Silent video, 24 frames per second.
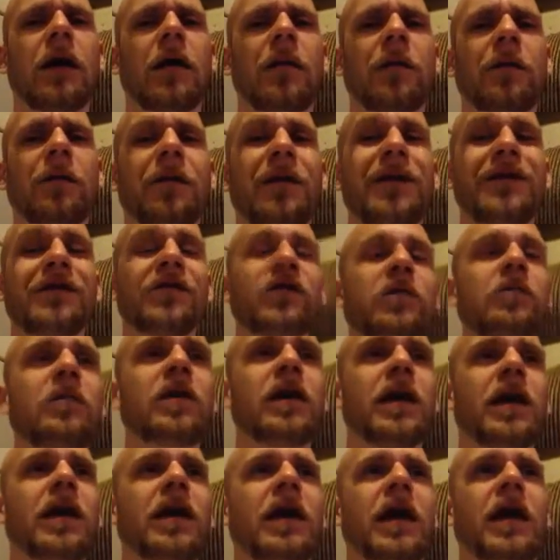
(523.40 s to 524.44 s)
This
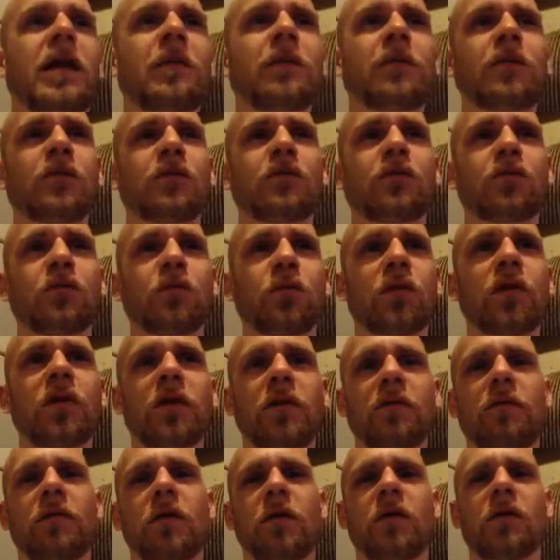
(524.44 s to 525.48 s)
NBA game that's
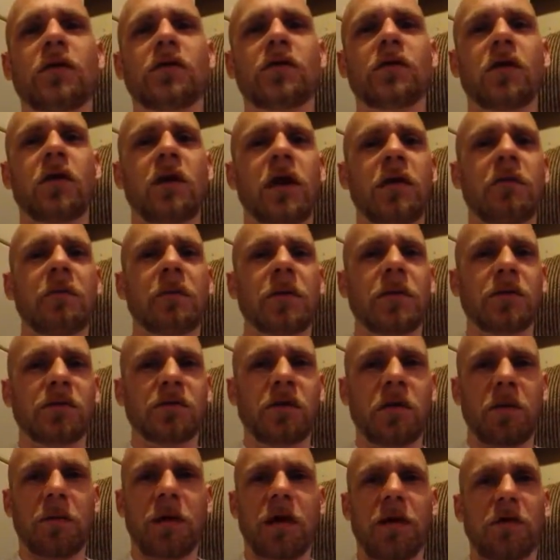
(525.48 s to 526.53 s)
really focused on, everybody was
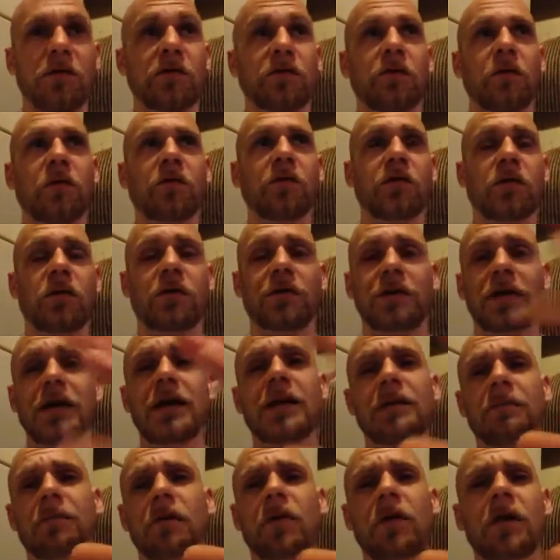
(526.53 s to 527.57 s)
talking about how it's focused on
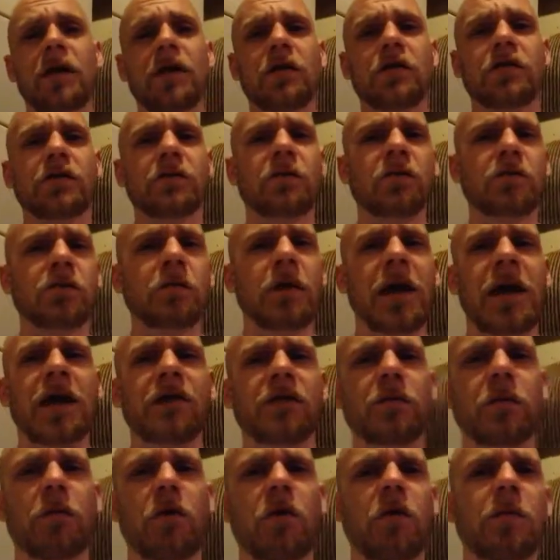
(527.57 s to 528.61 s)
team play, and you're supposed to pass
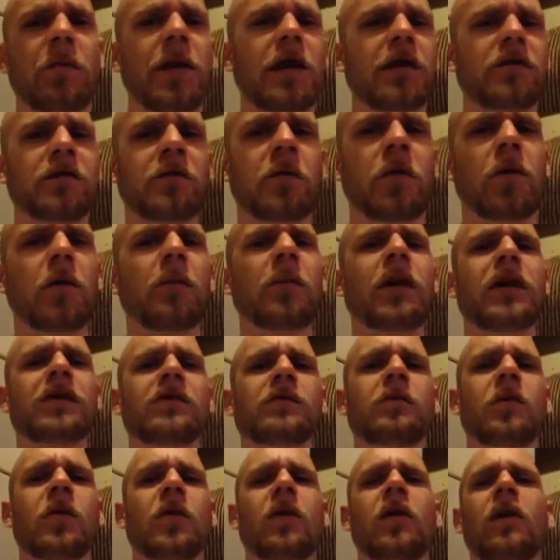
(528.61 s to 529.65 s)
the ball, pass the ball, pass
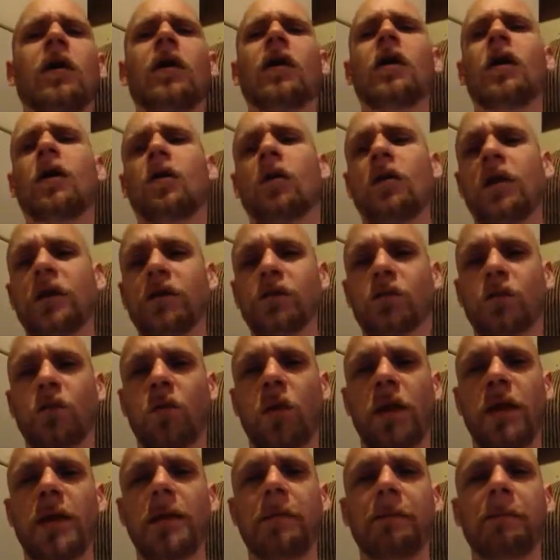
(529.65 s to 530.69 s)
the ball. Well, that's
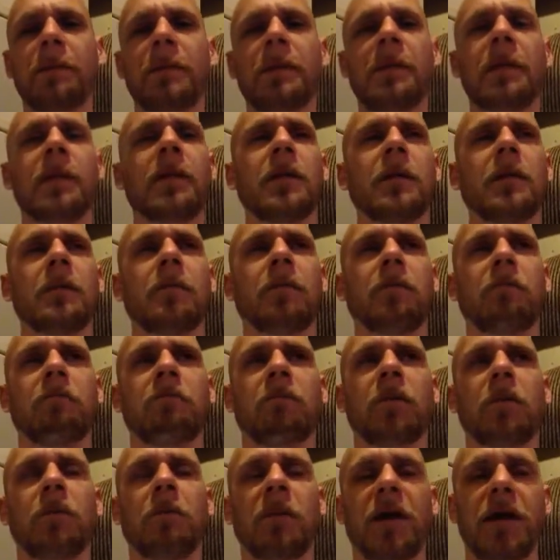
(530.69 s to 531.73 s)
great.
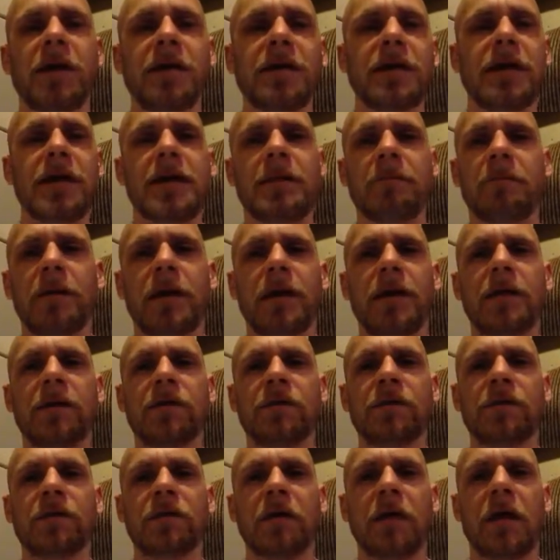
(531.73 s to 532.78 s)
But my
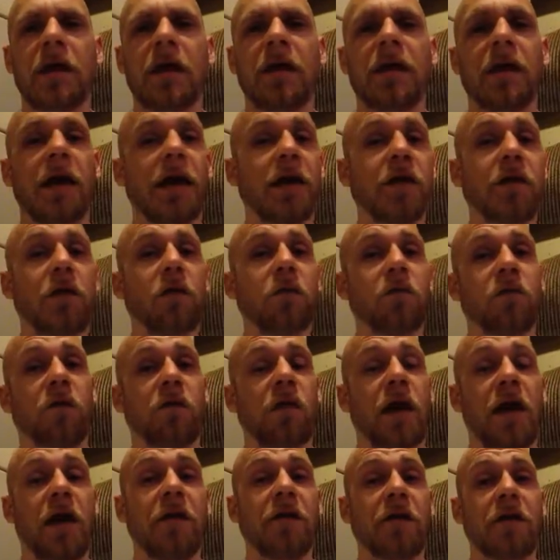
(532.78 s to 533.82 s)
teammates, and I
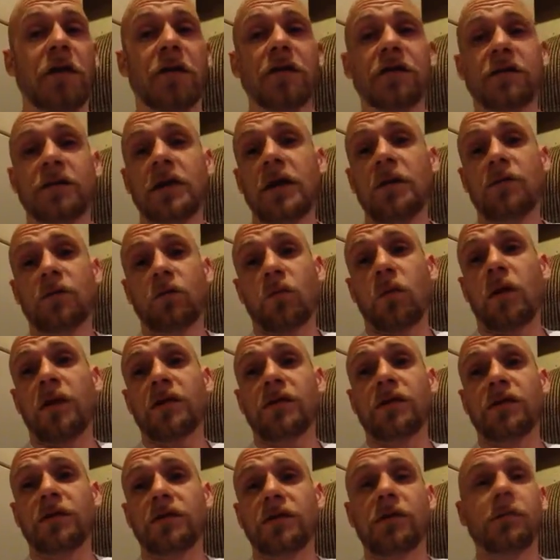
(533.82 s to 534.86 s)
think this game's
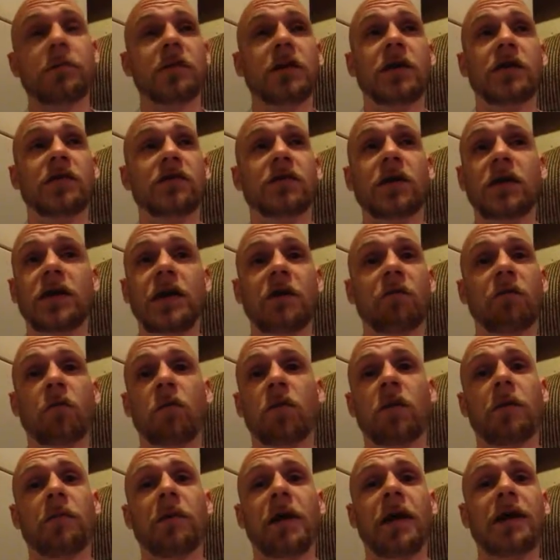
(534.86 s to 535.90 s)
racist, because they never
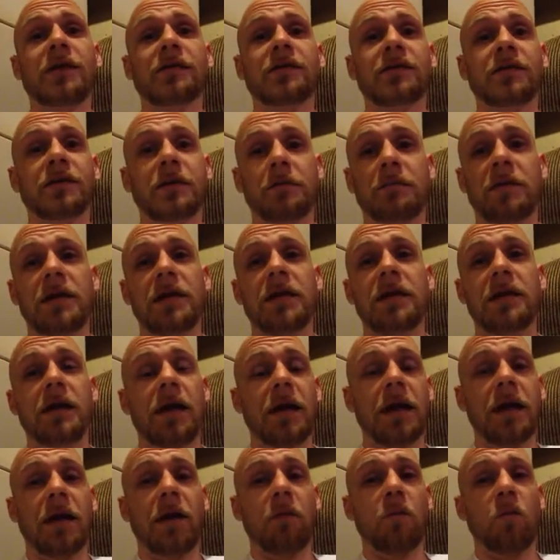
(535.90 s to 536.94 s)
want to pass it to me,
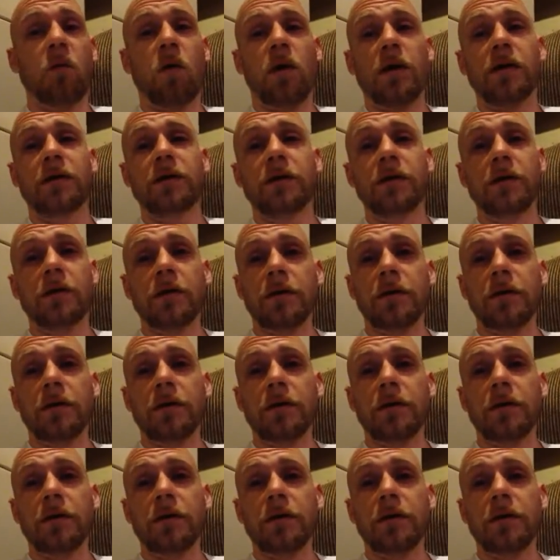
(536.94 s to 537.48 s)
and I'm white.